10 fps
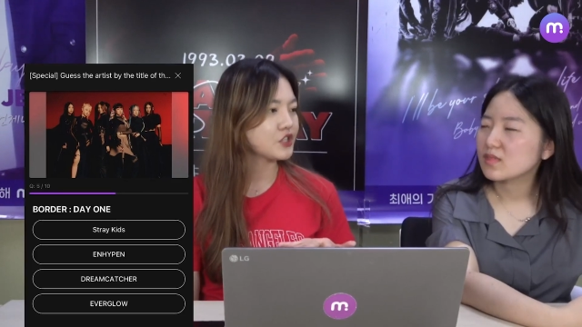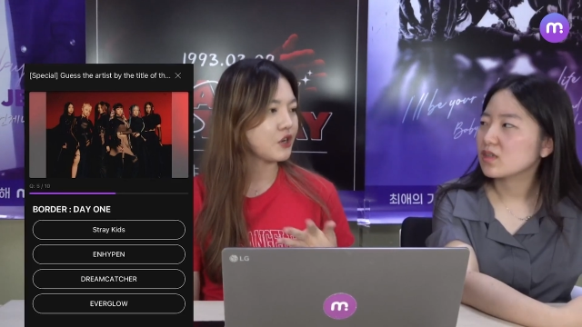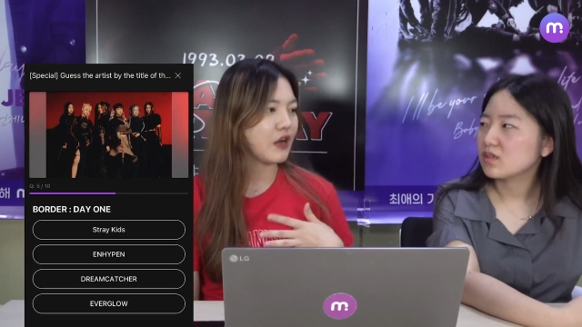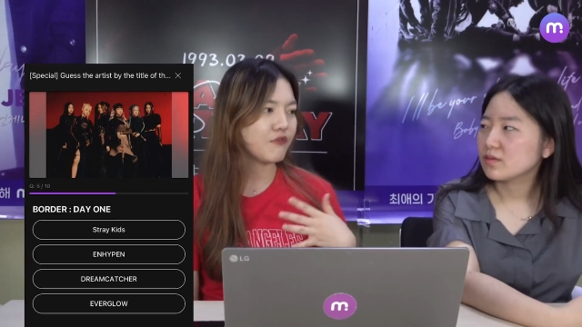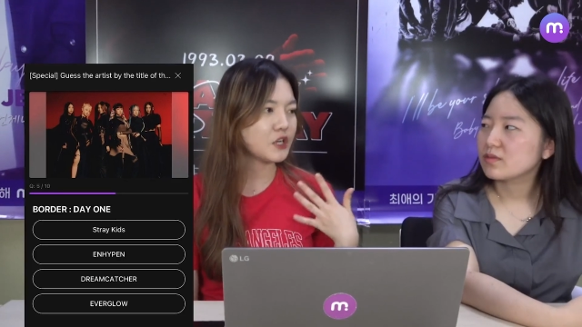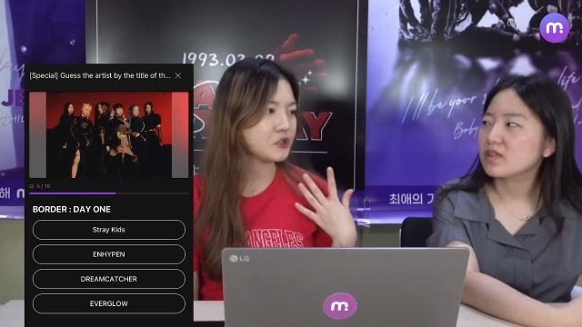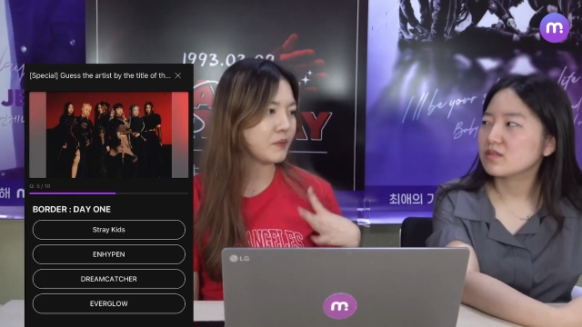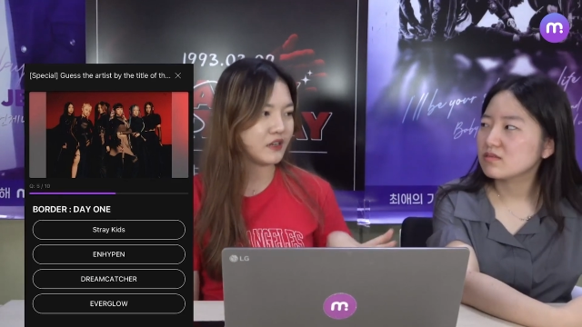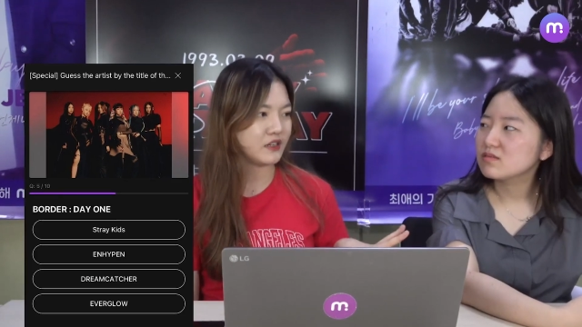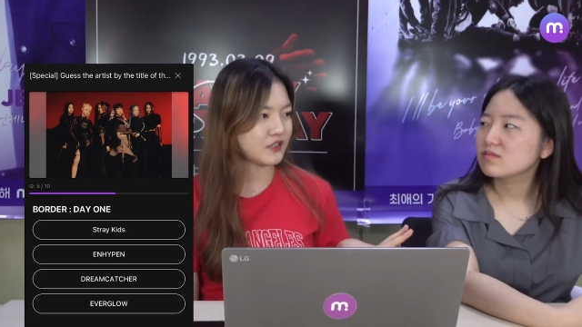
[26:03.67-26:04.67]
Speaker 1: I've watched
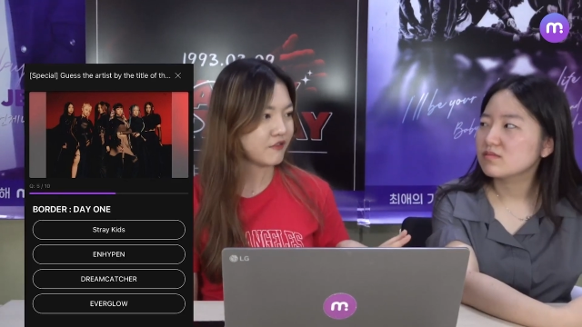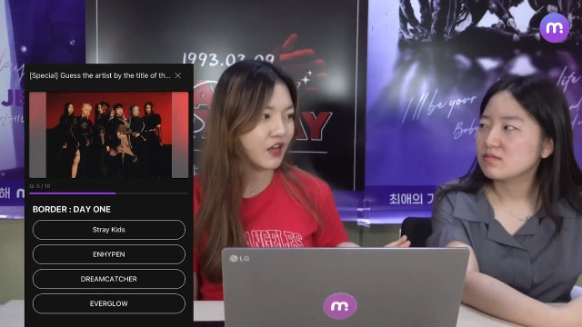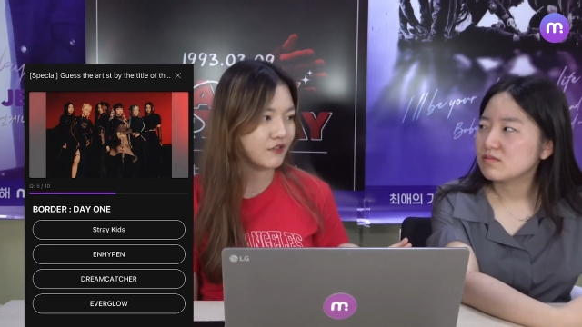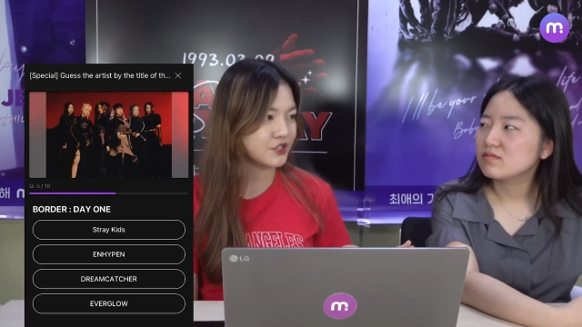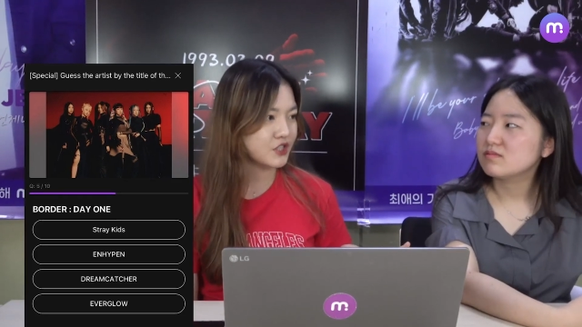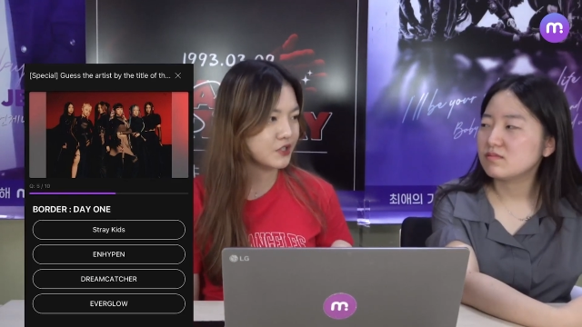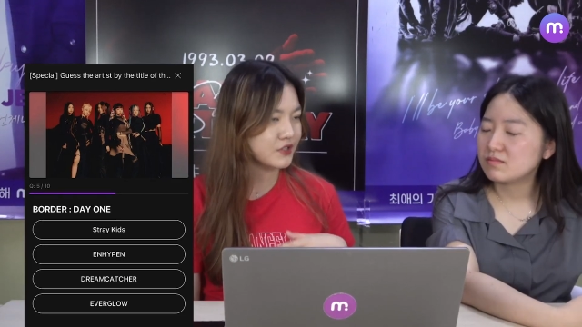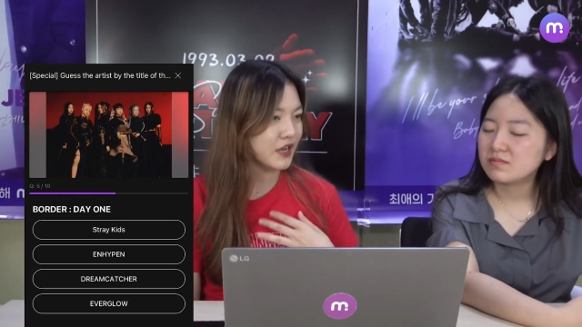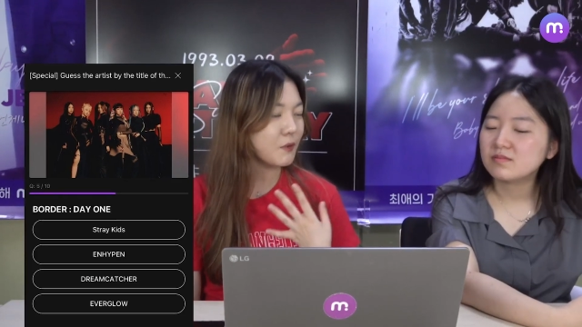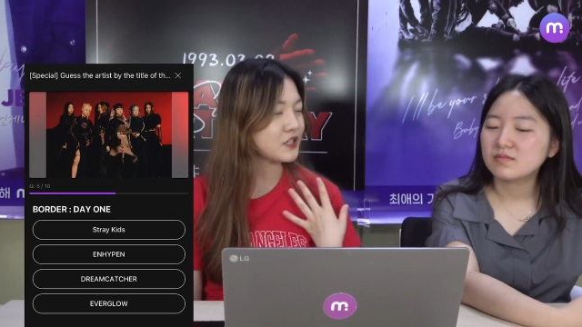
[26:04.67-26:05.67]
many survival shows.
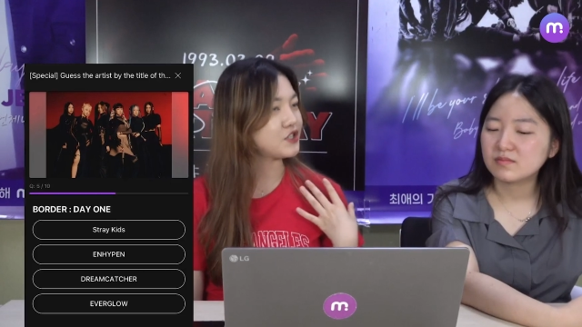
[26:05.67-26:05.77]
I watched